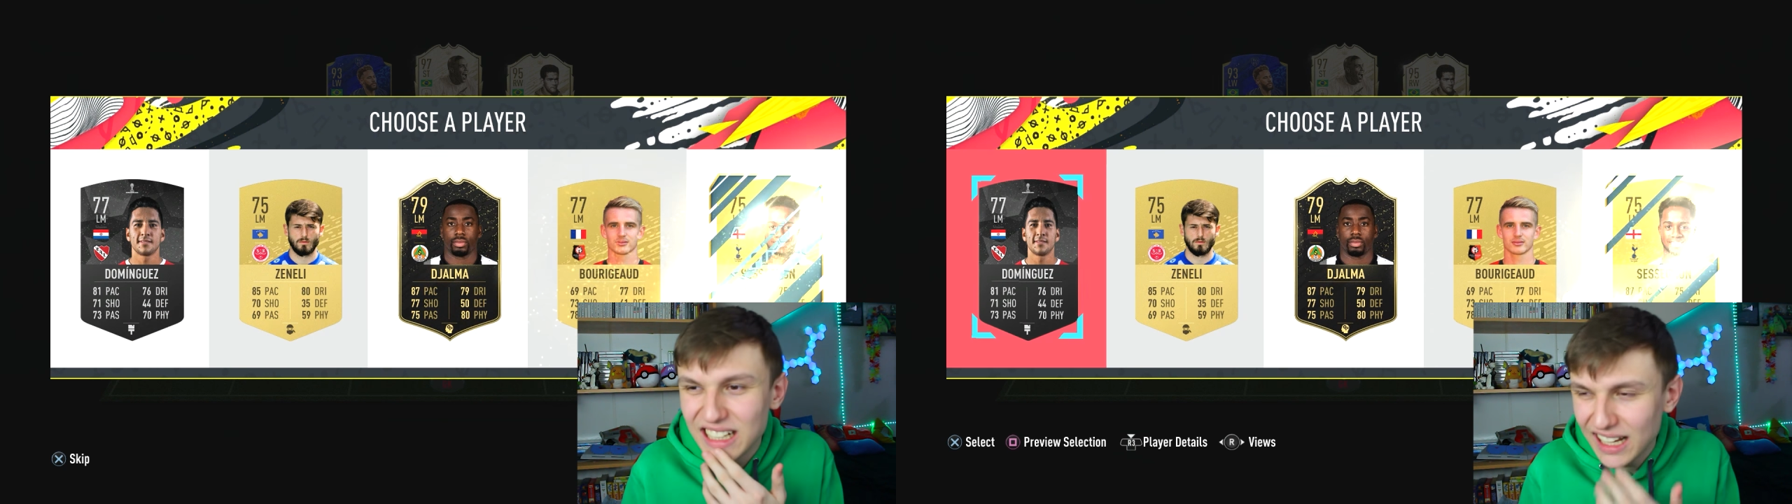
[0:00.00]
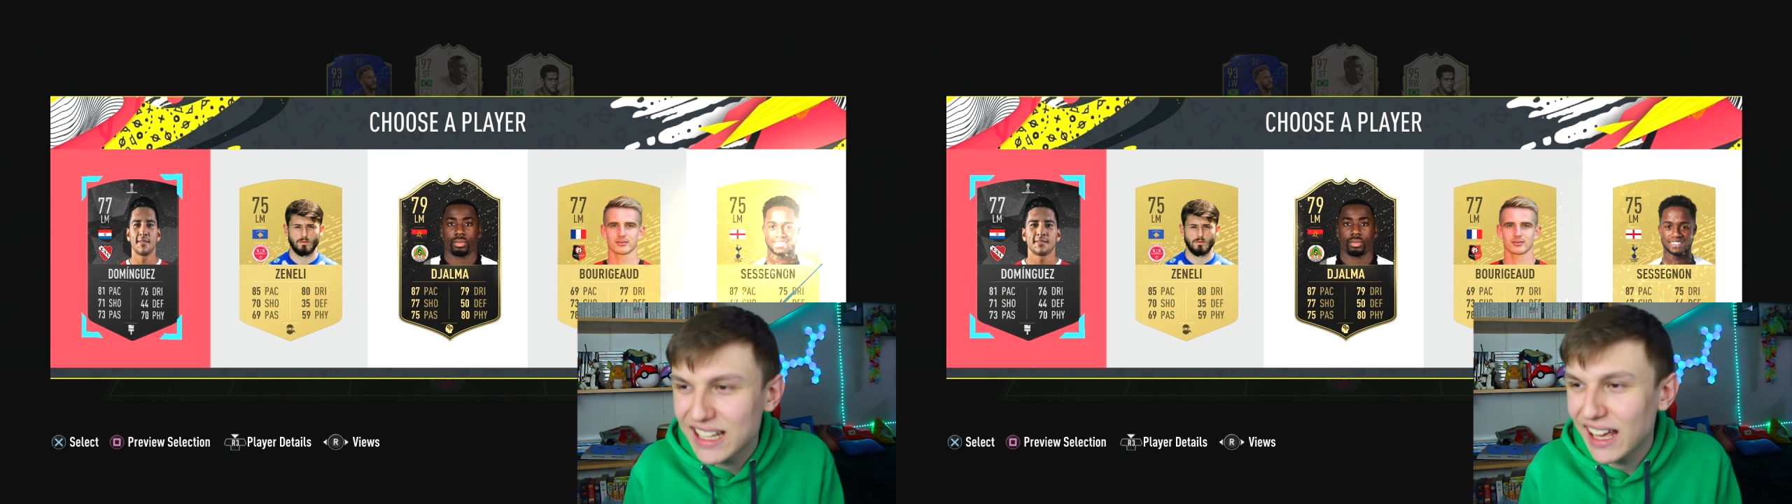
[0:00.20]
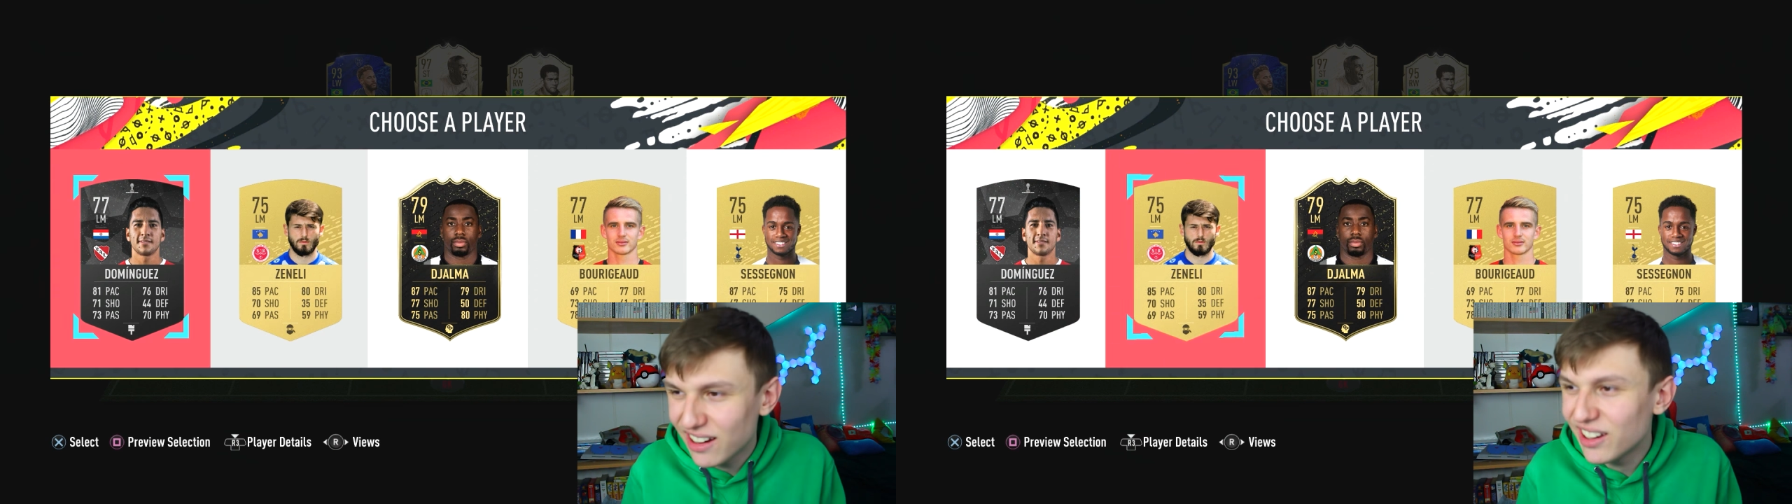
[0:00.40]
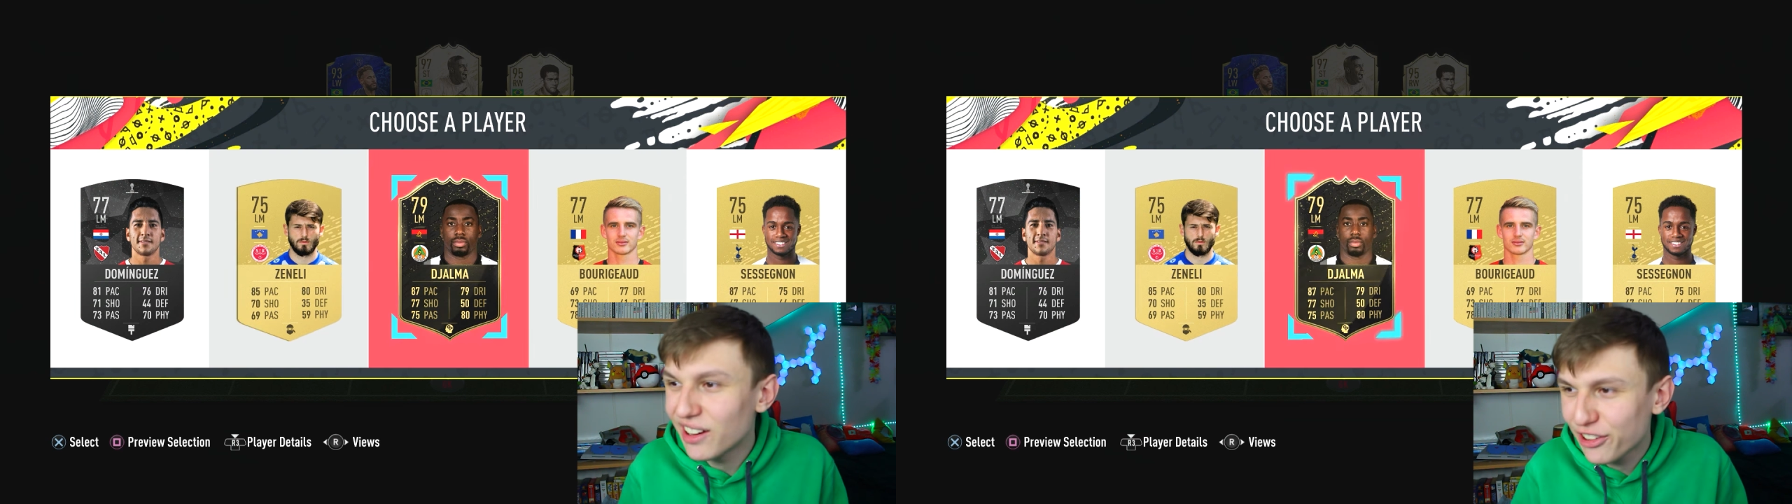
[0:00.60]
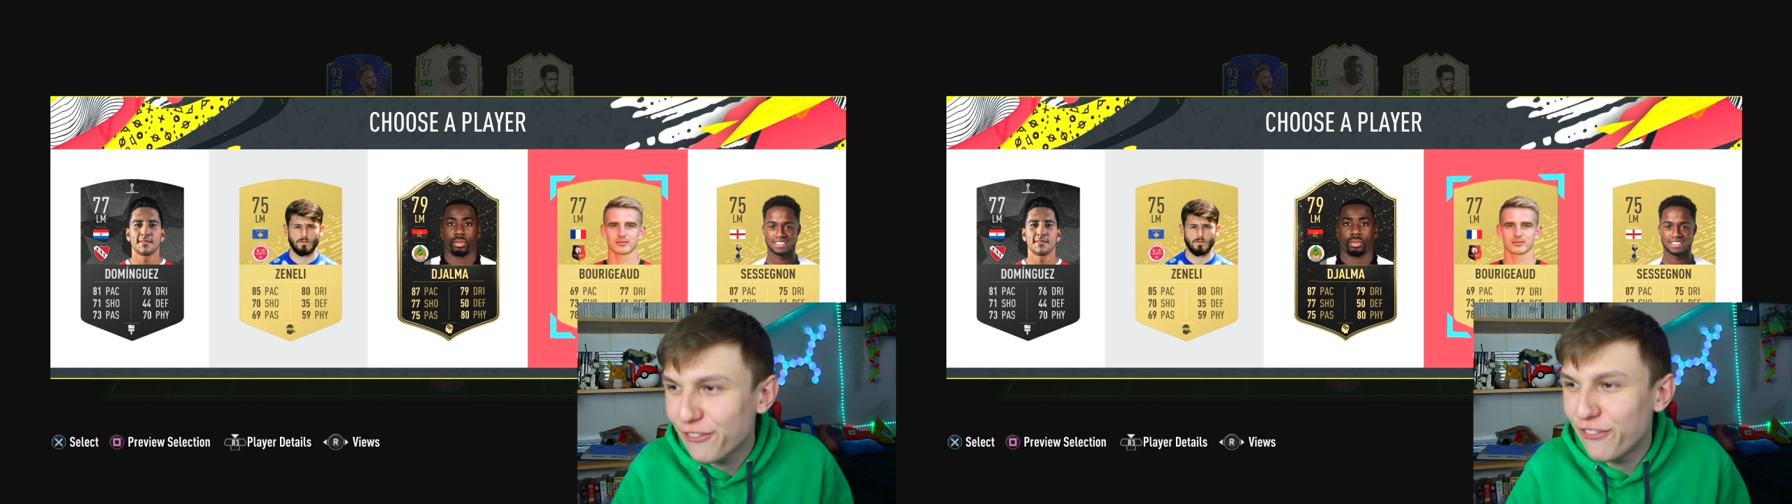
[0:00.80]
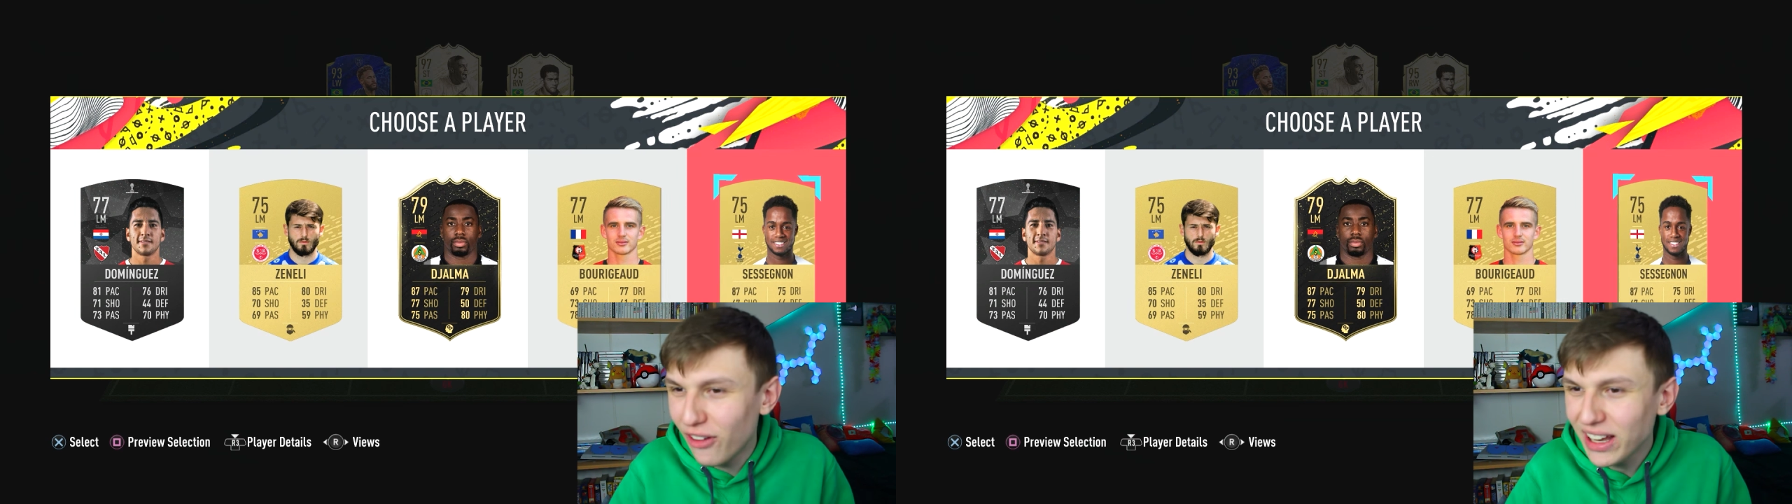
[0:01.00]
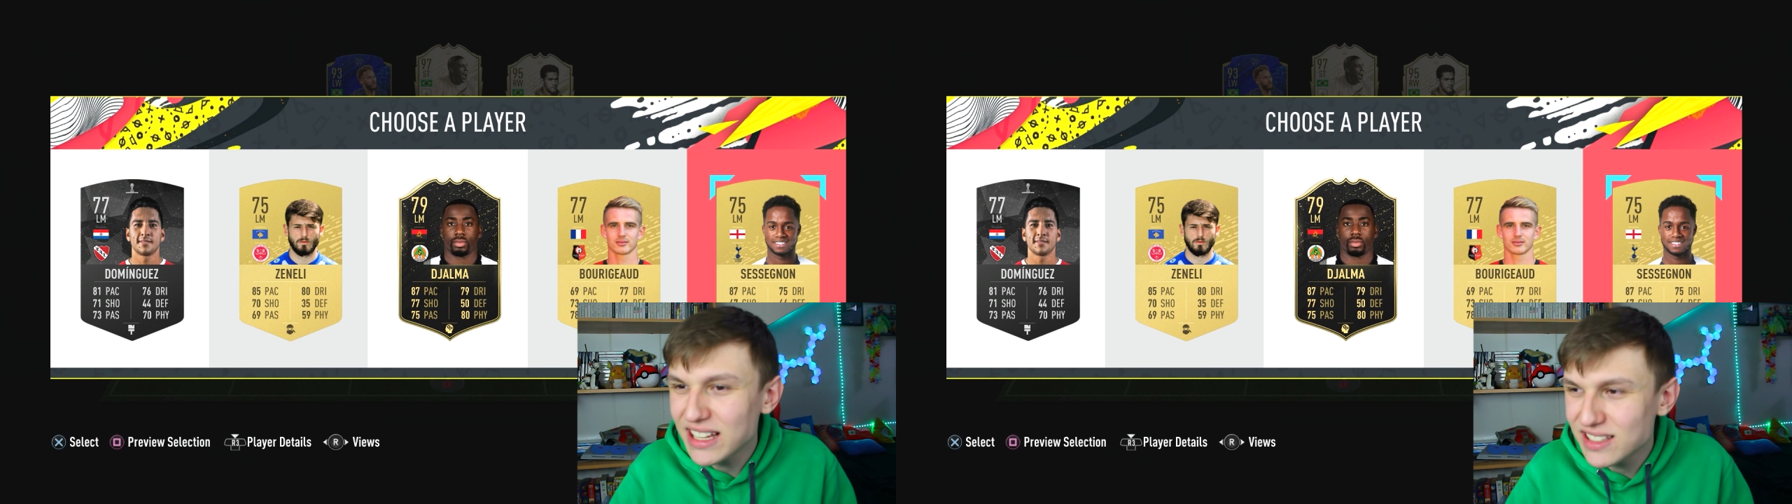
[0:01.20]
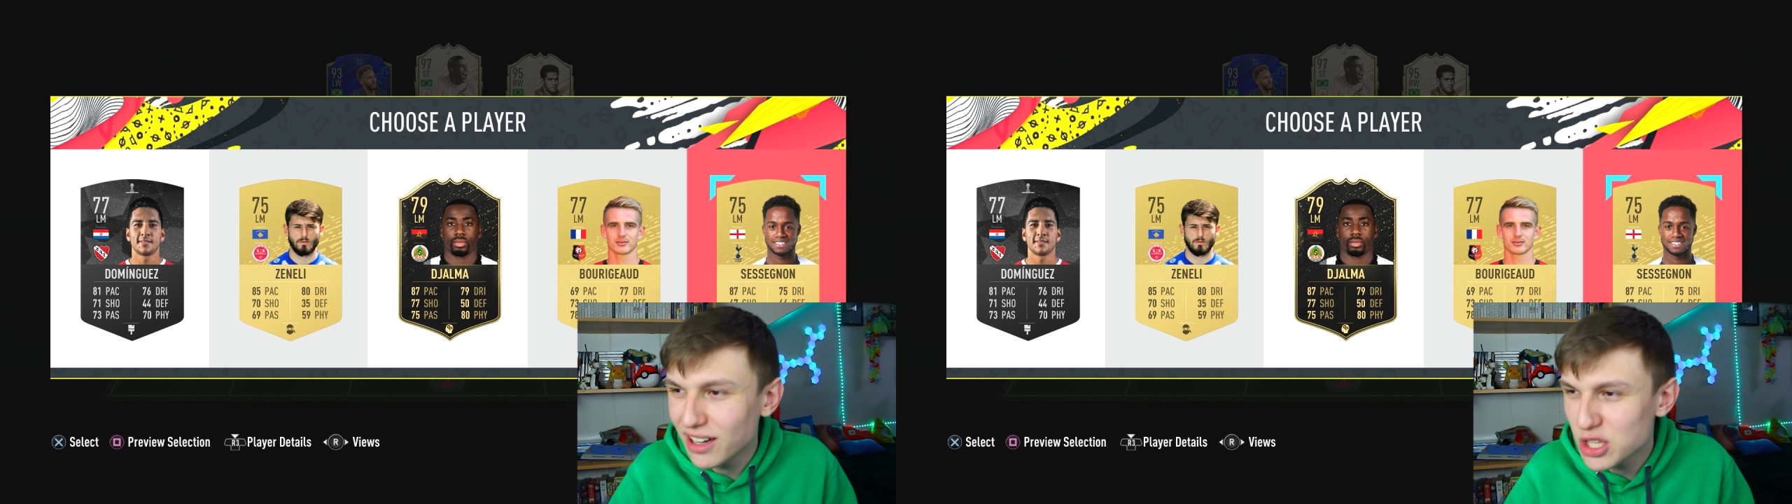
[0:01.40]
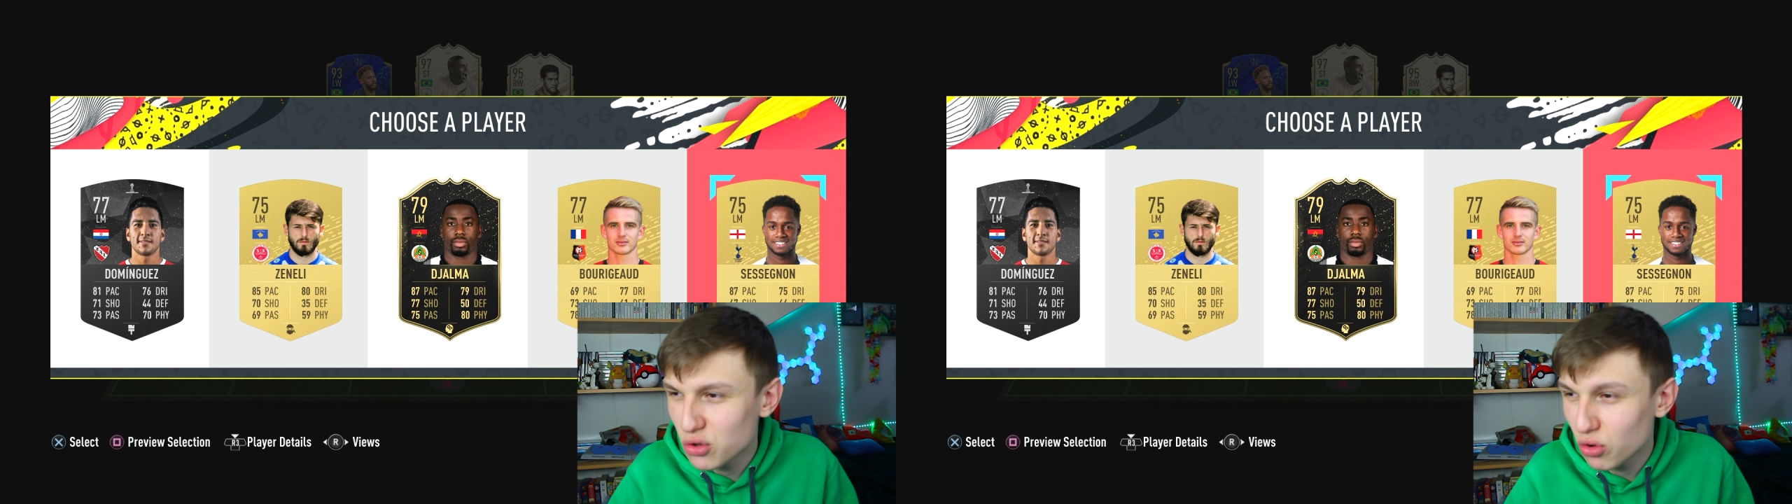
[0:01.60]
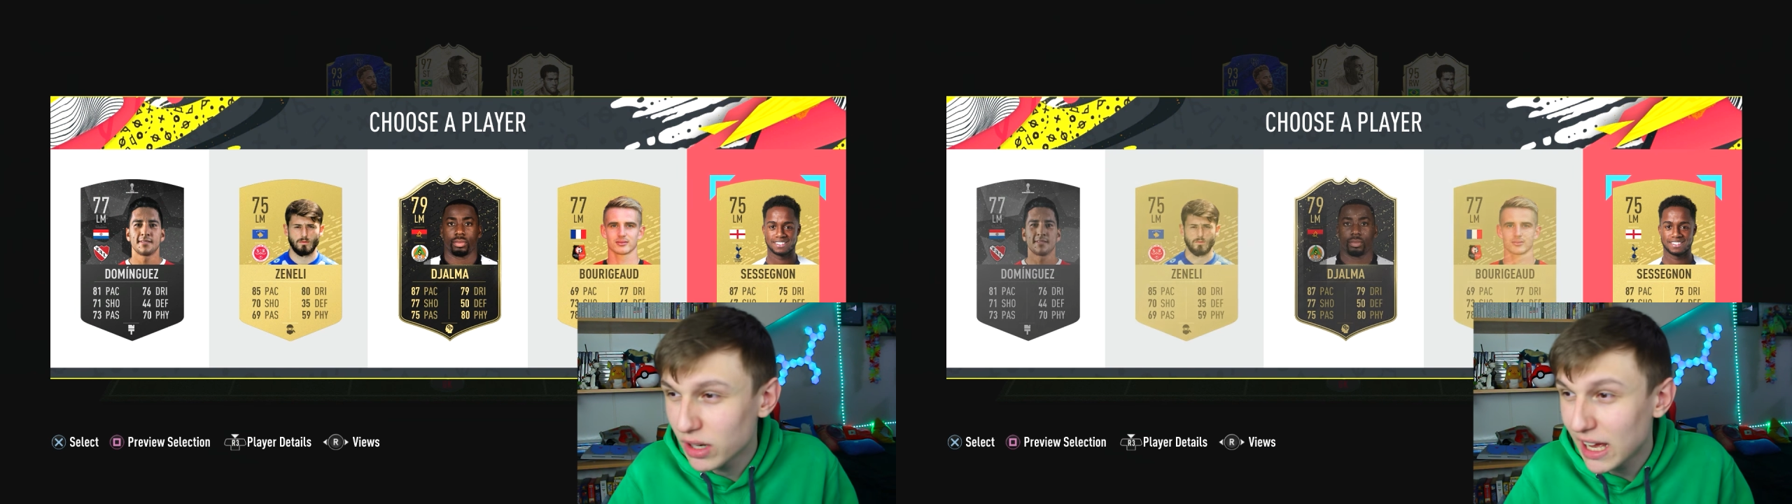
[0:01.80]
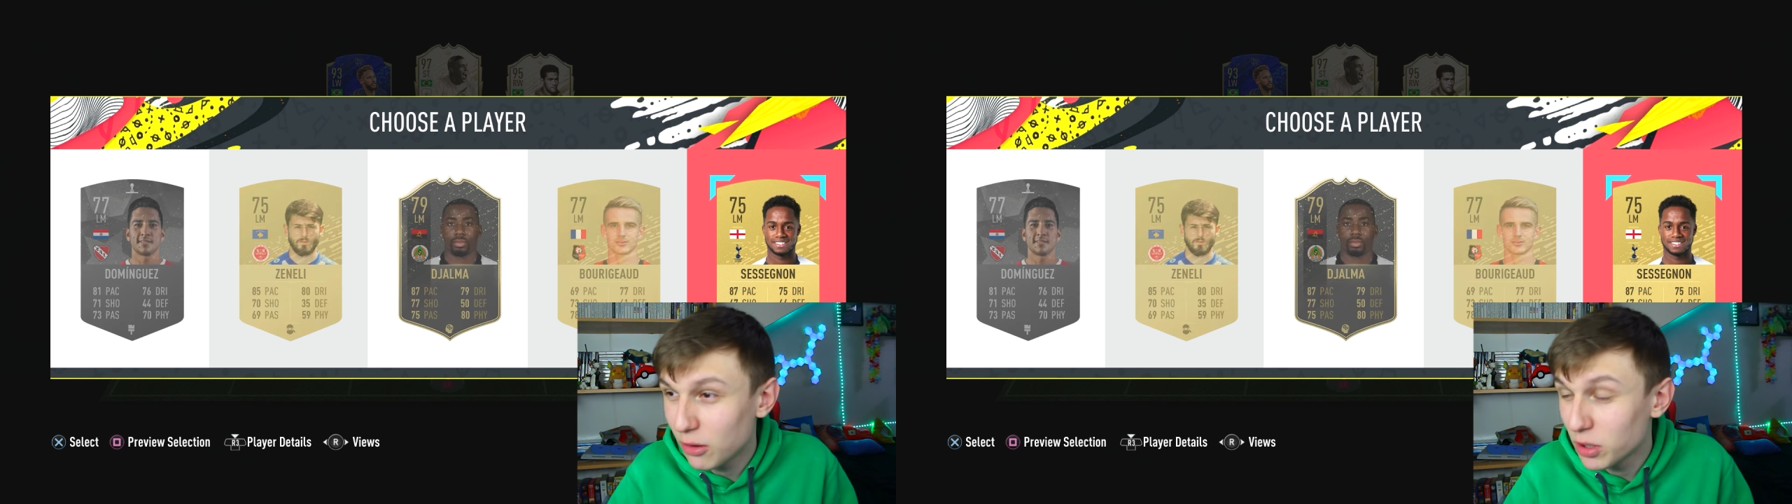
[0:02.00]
Okay, our luck's finally starting to wrong out.